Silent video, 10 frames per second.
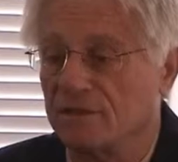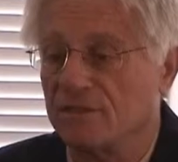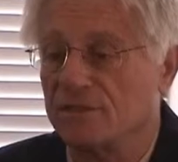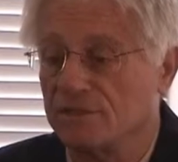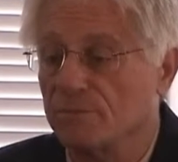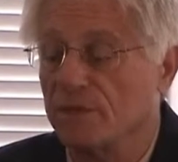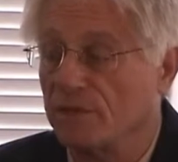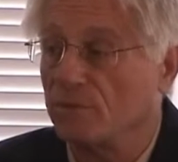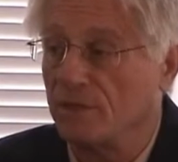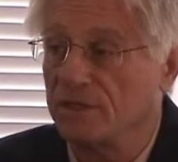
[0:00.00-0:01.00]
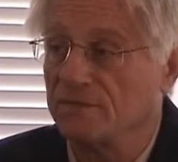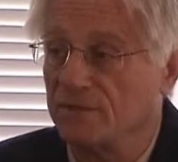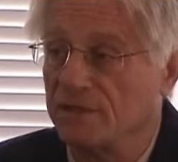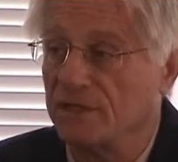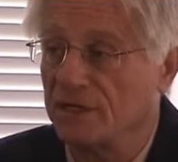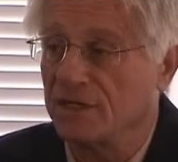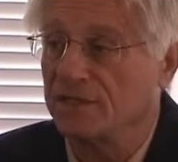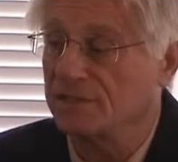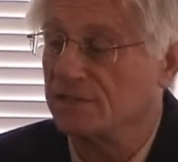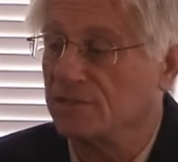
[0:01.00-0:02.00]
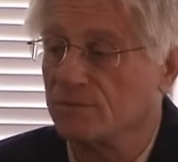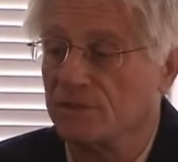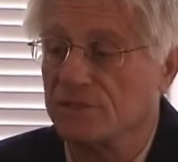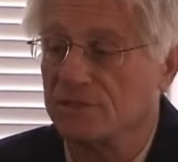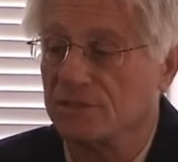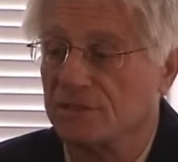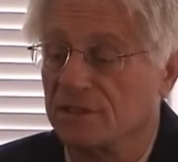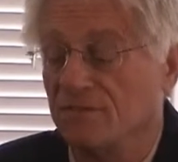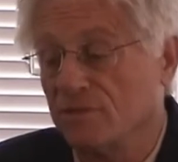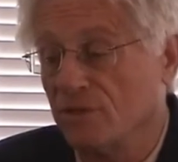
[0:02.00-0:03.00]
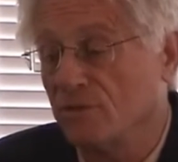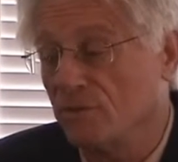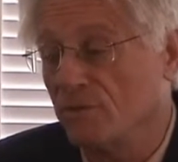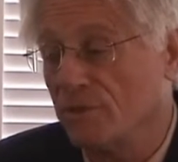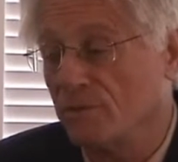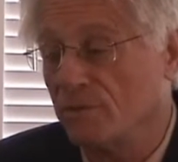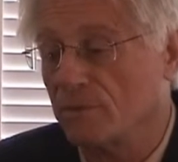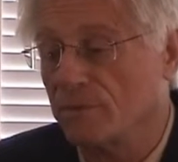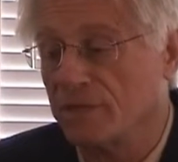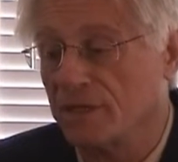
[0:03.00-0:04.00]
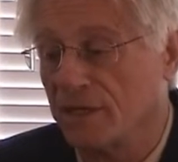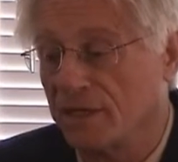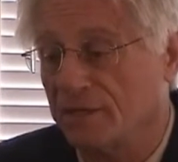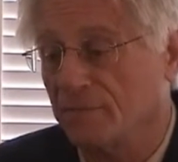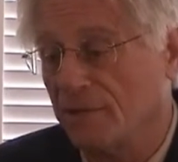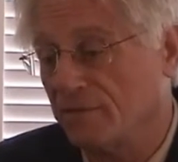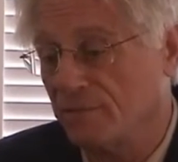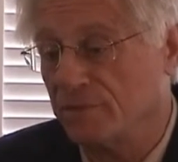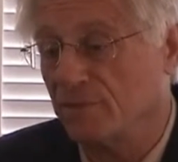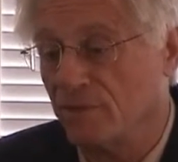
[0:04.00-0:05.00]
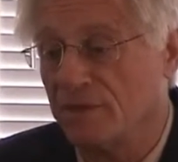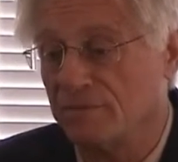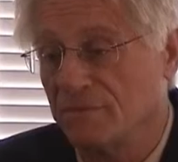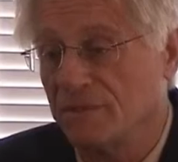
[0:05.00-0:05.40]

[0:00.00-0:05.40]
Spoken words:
there is a better way of looking at a situation. Even though the way we were looking at it might have been quite